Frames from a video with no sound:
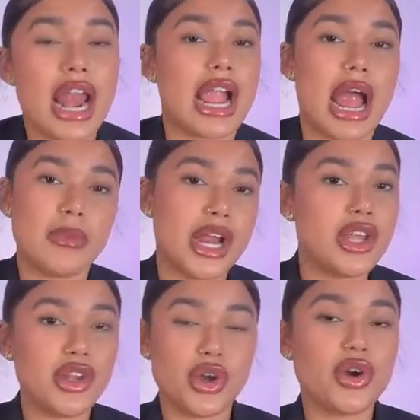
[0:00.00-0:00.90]
Like, I'm
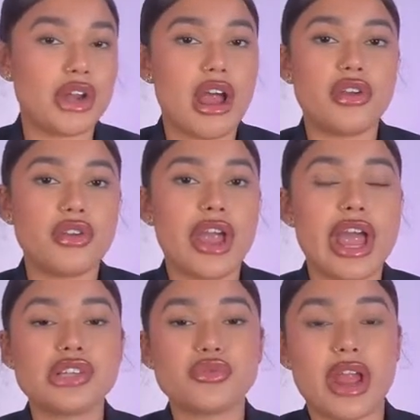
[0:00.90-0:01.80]
letting you know now, you
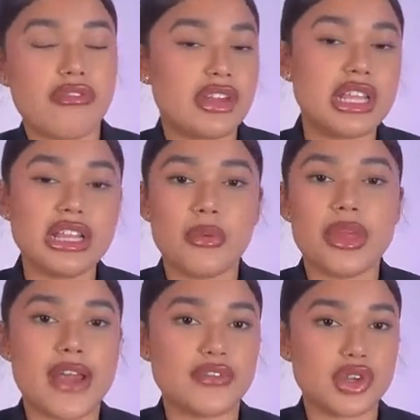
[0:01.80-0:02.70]
guys, what everything that
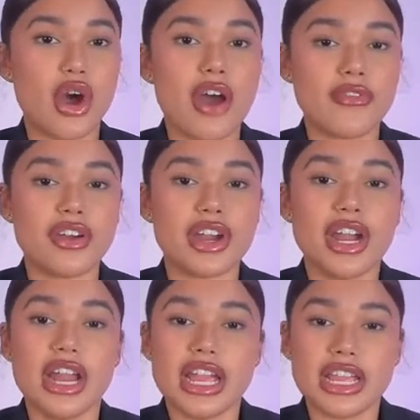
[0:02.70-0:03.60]
we have to
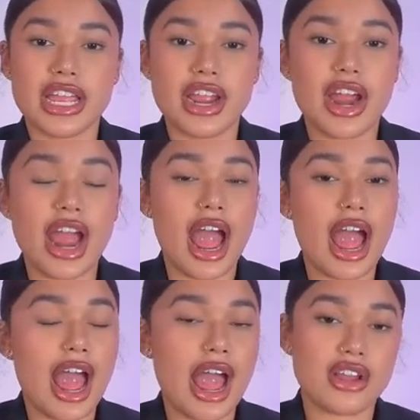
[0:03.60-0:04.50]
offer here
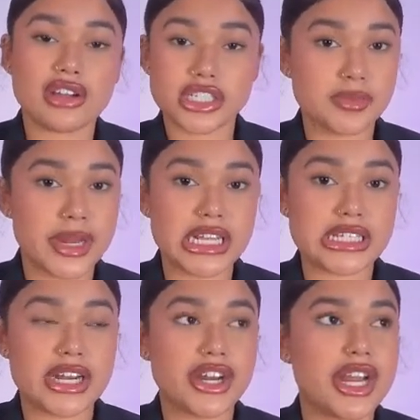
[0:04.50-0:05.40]
at Icon
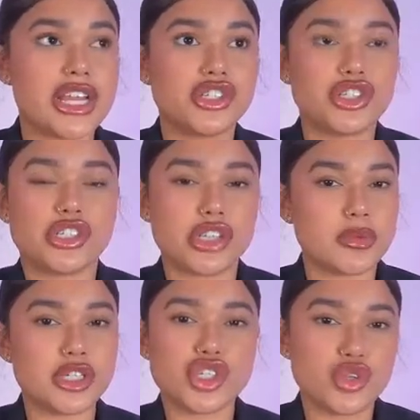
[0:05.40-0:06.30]
Cosmetic Center is just
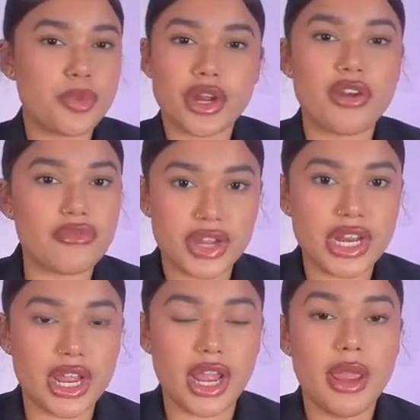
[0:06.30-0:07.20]
something super
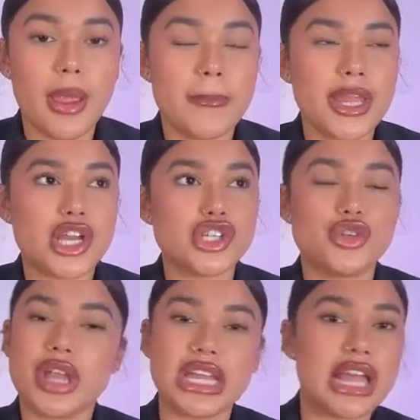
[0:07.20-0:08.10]
convenient,
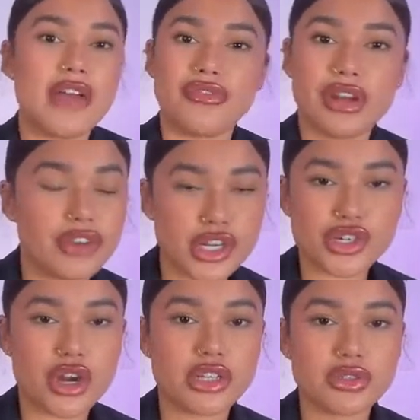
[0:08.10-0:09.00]
because you get that free
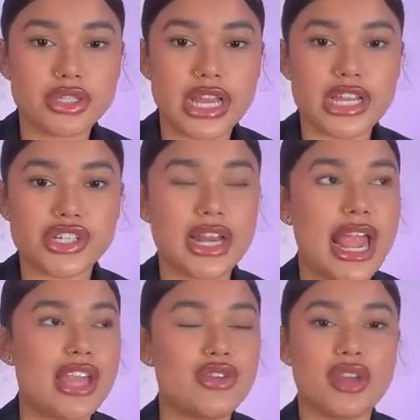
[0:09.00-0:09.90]
virtual consultation
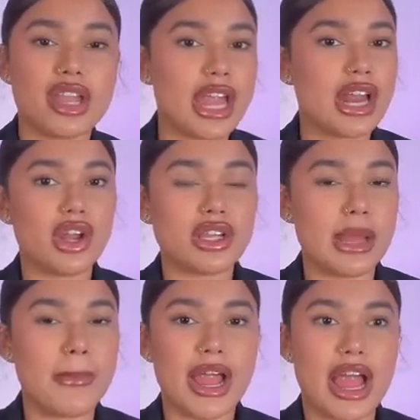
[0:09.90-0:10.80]
and you can get
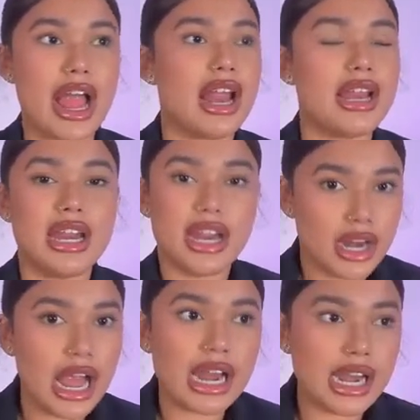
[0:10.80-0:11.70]
looked at by
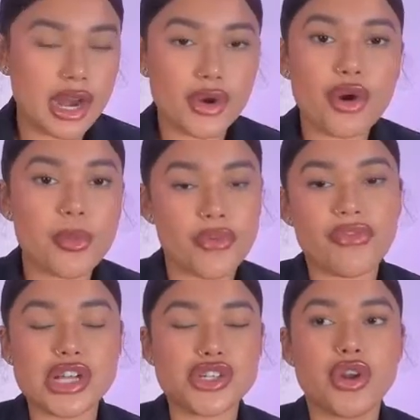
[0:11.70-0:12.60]
a literal
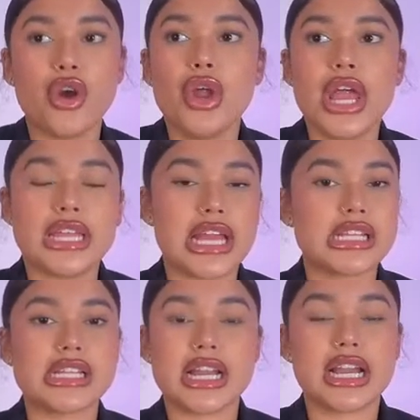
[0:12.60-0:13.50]
professional
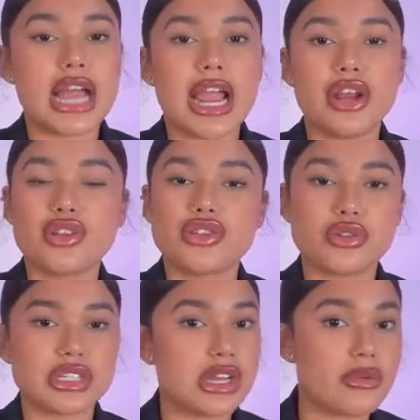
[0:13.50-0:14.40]
that is going to guide you
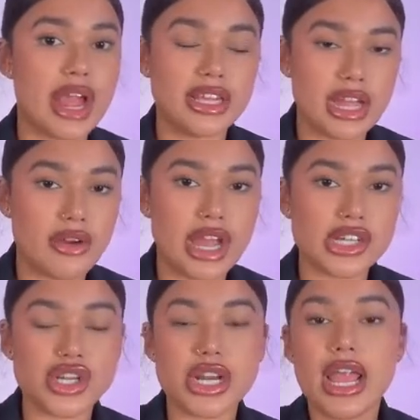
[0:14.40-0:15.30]
towards the right
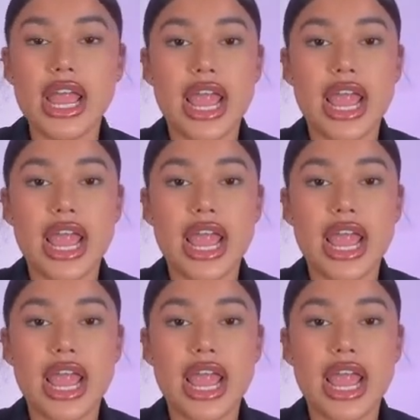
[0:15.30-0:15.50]
direction